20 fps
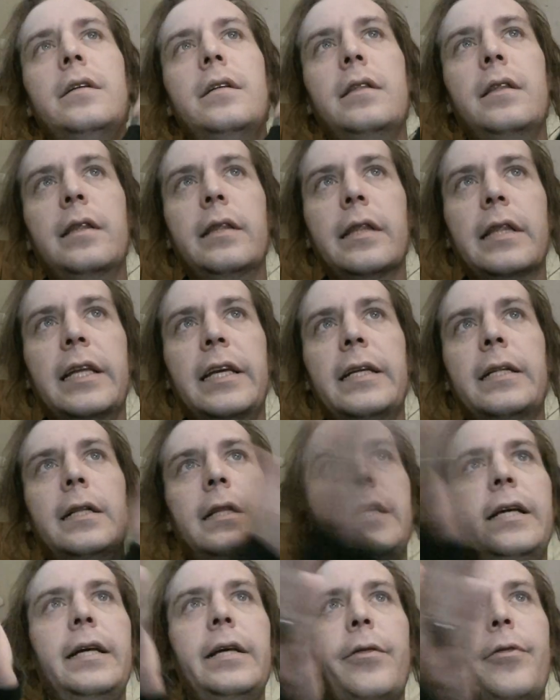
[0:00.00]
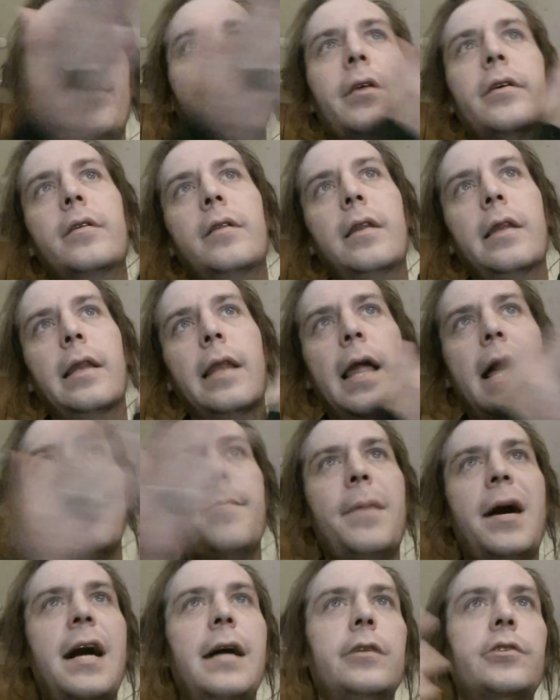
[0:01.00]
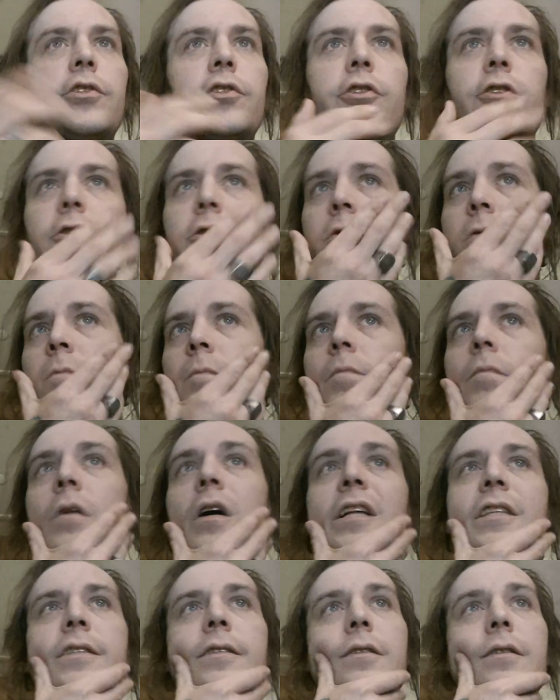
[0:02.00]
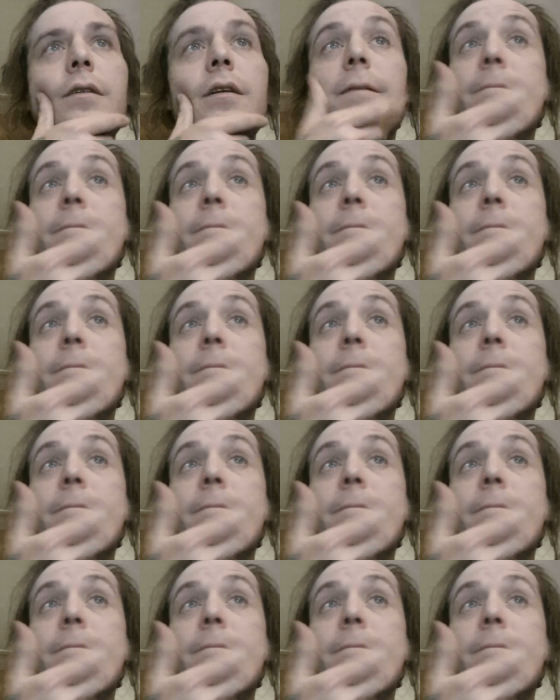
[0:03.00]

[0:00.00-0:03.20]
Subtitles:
Lilith Lamashtu. That's